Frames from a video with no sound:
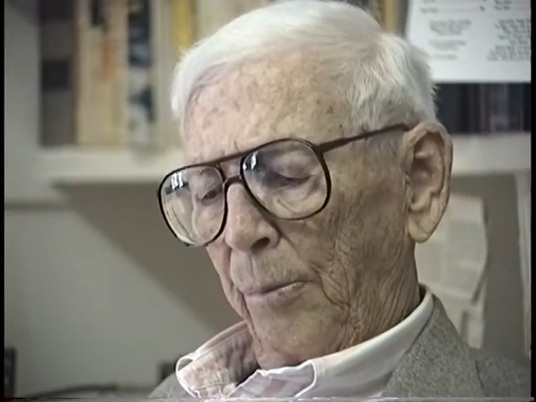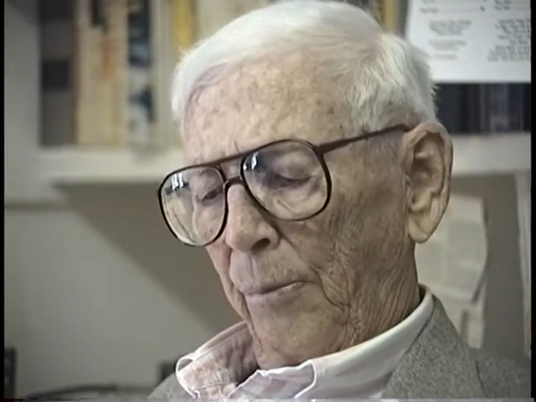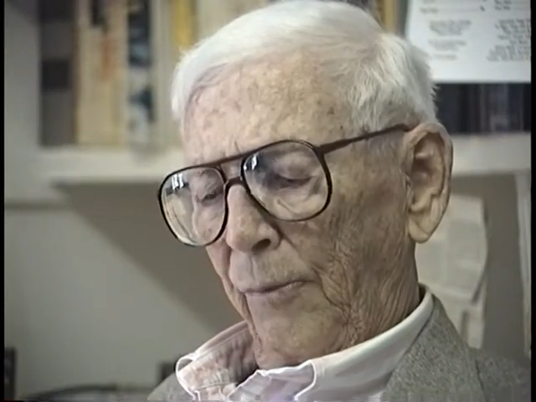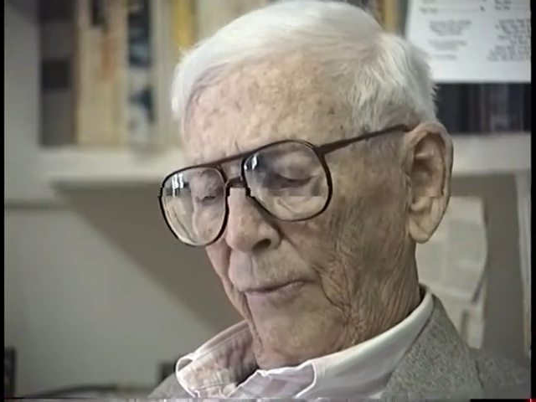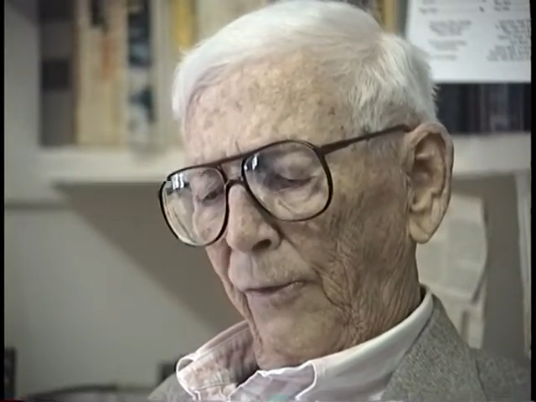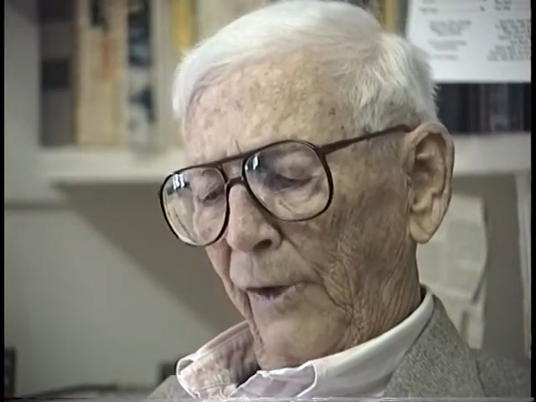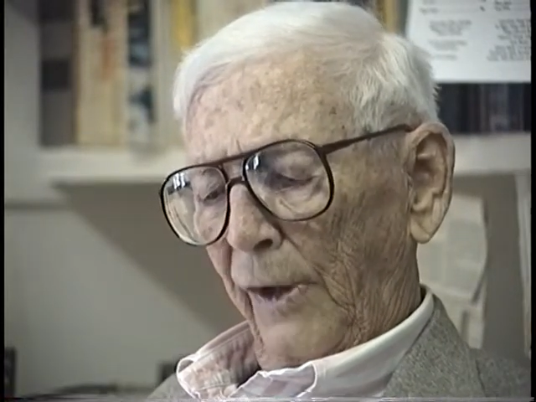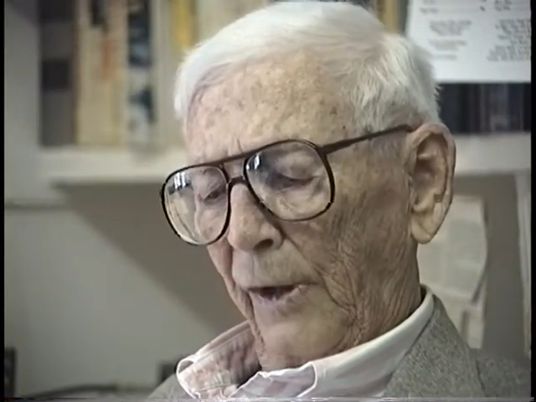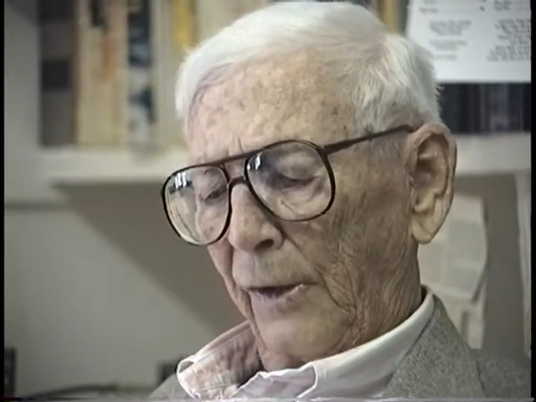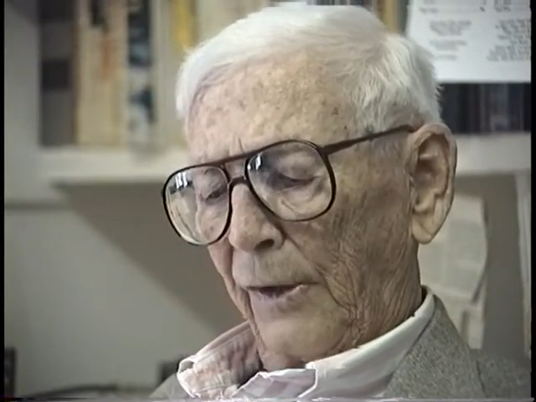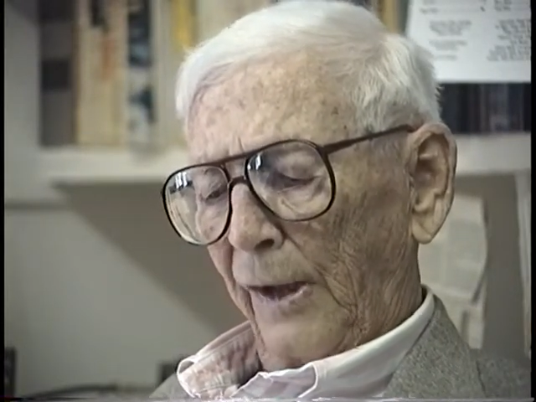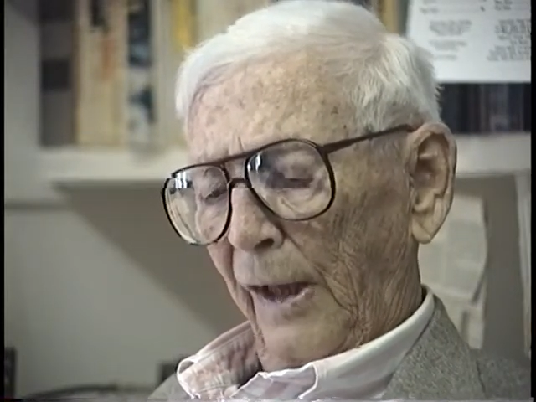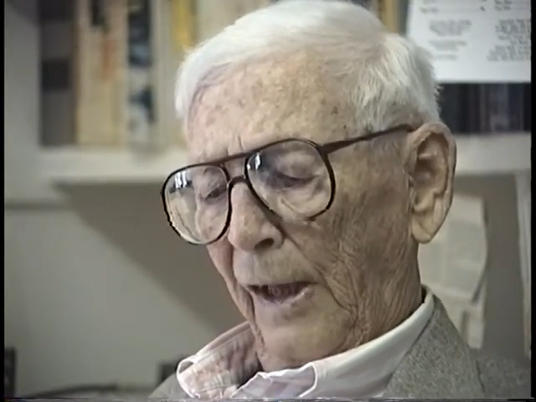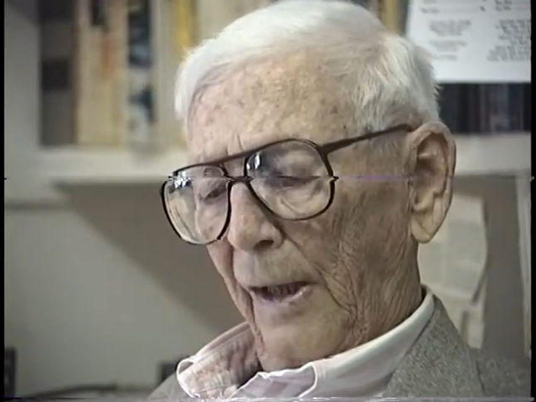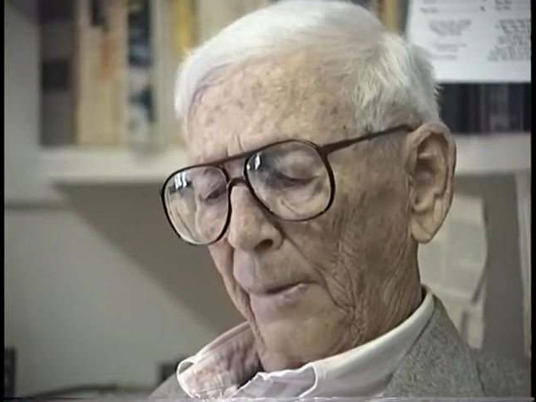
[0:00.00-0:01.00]
Phil
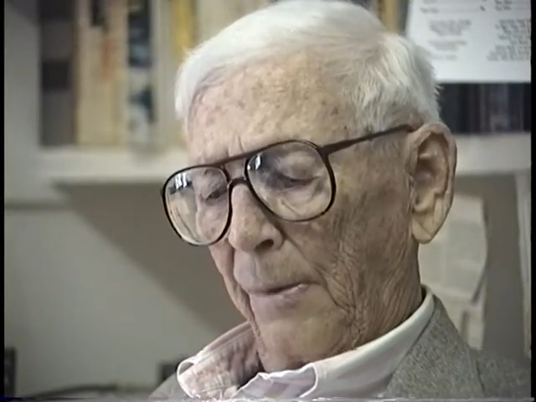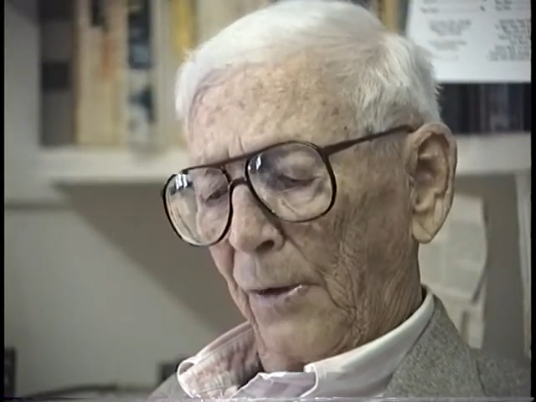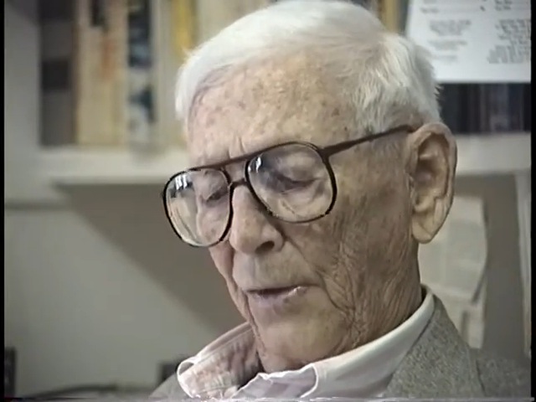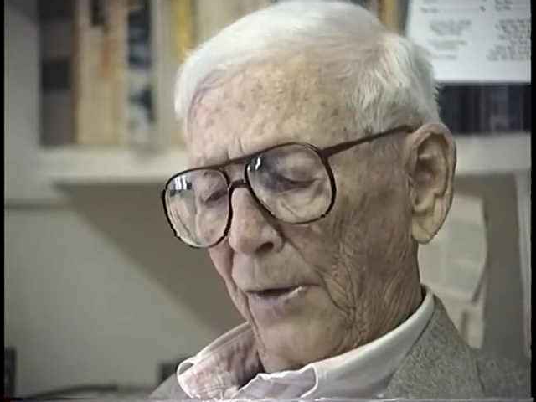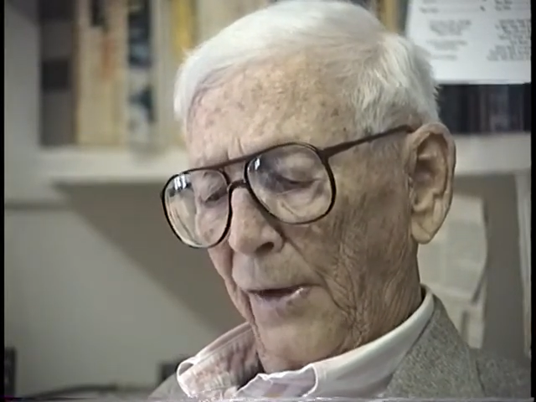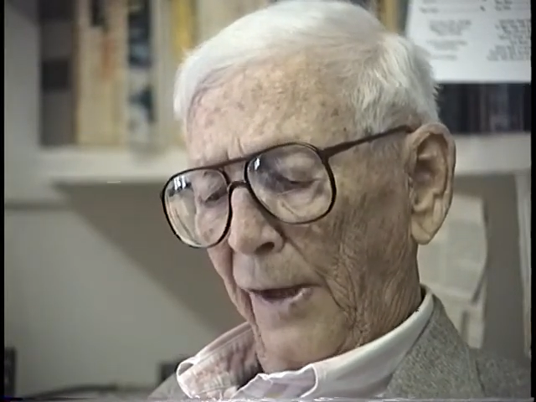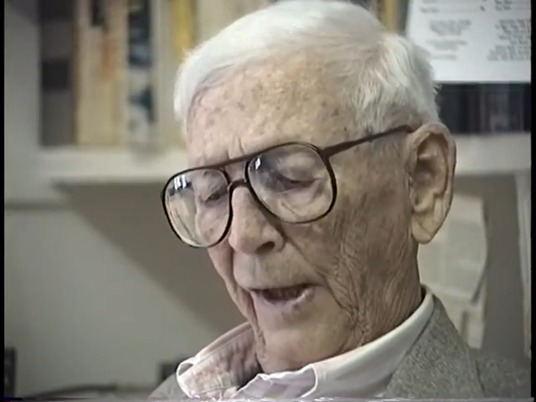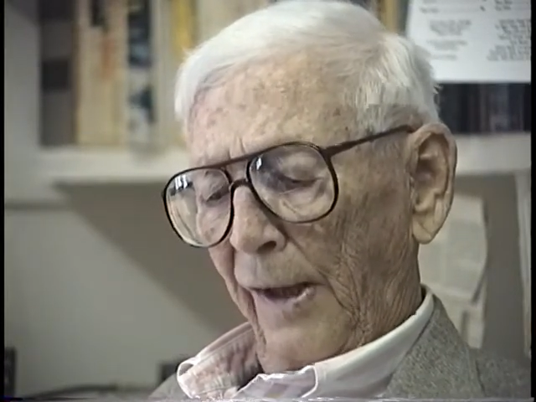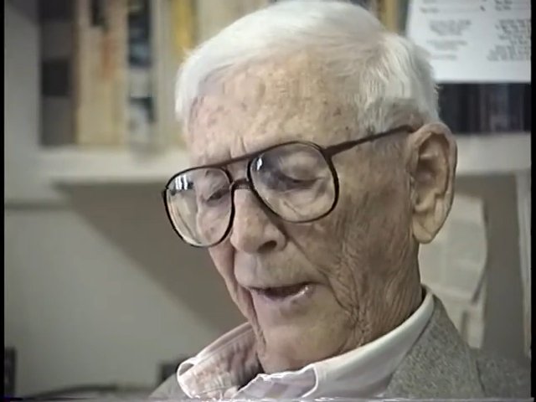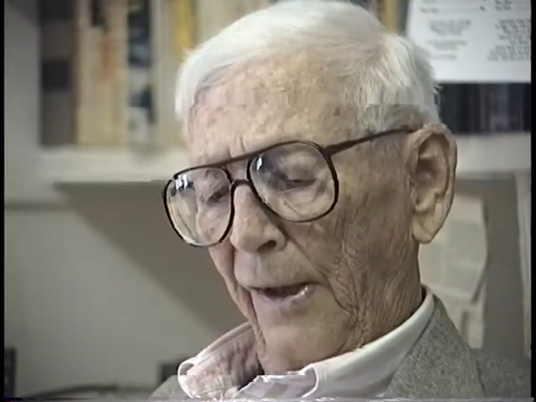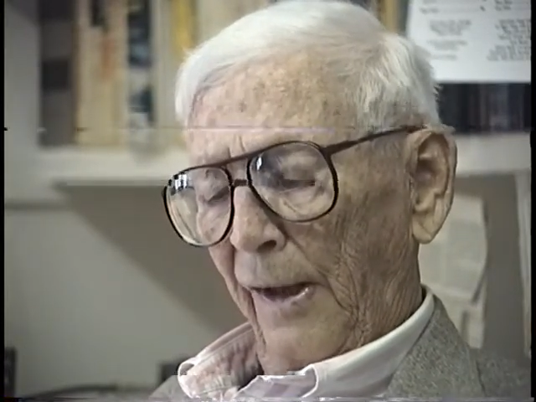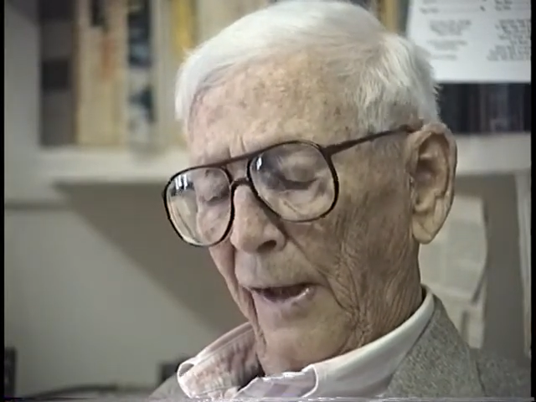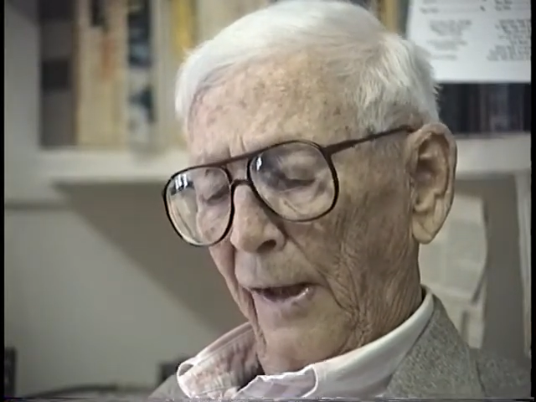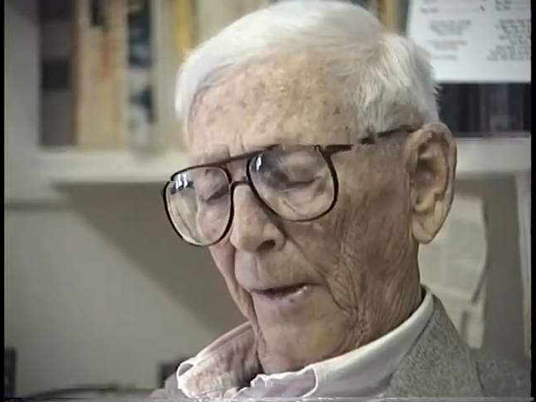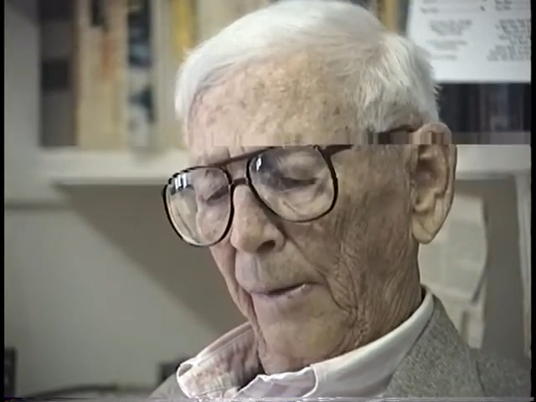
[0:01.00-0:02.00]
Donham, who's dead
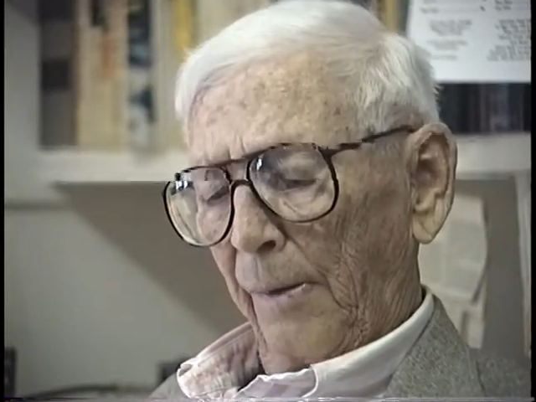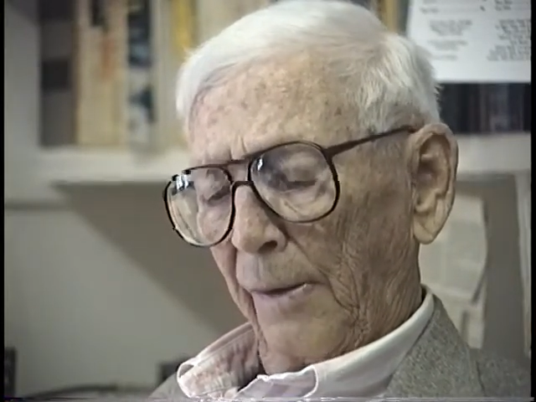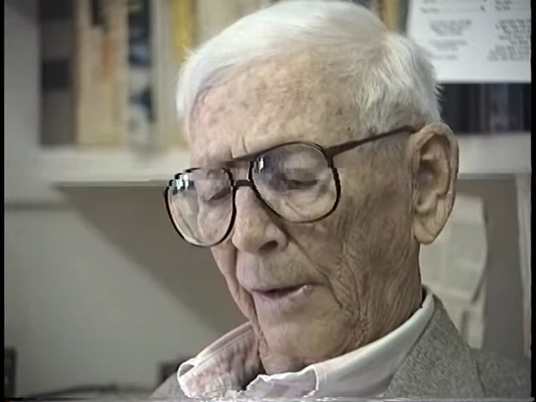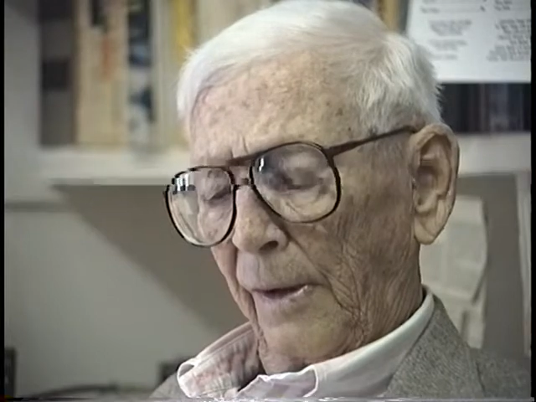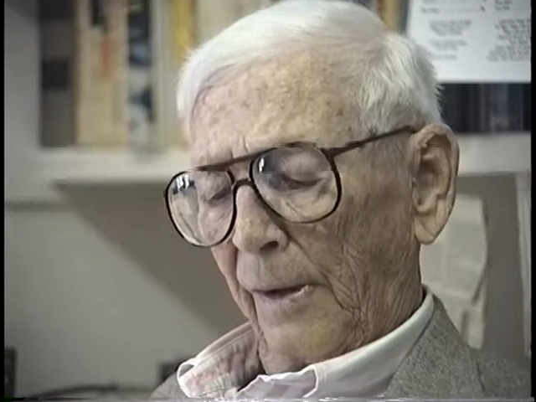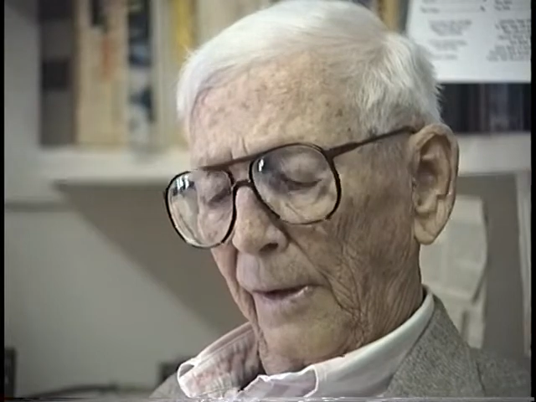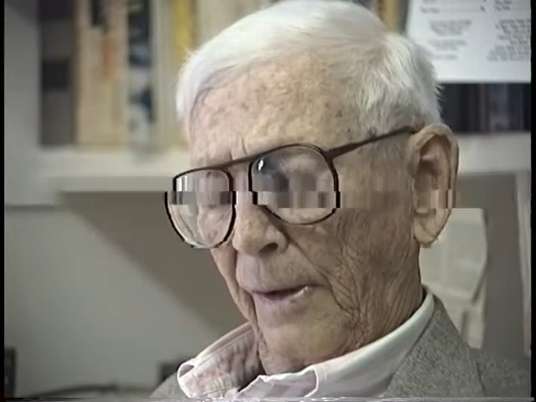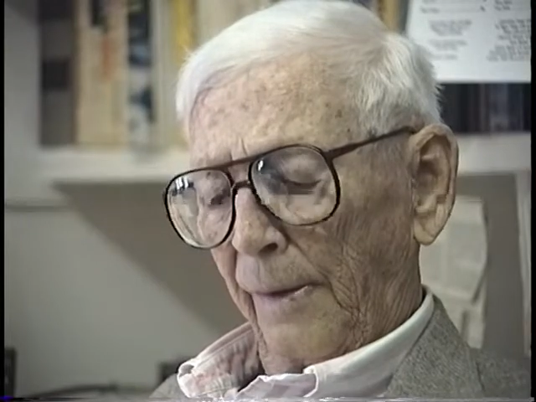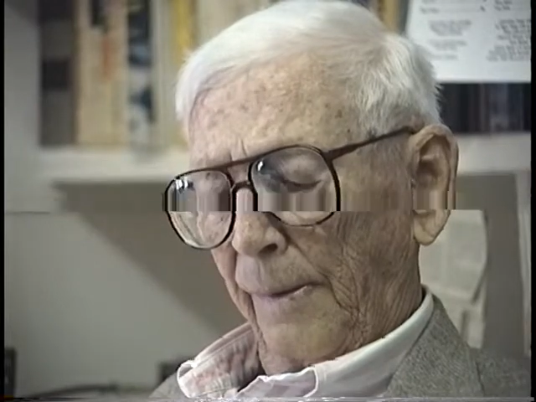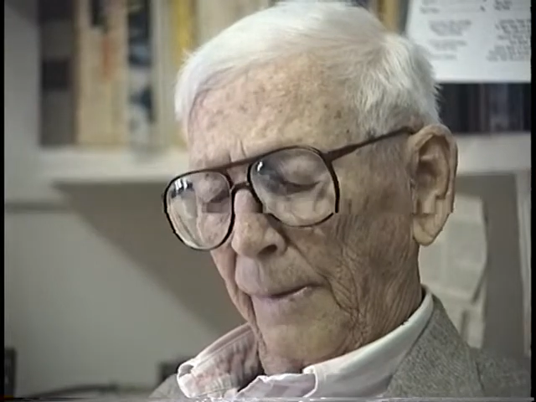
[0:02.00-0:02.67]
now uh,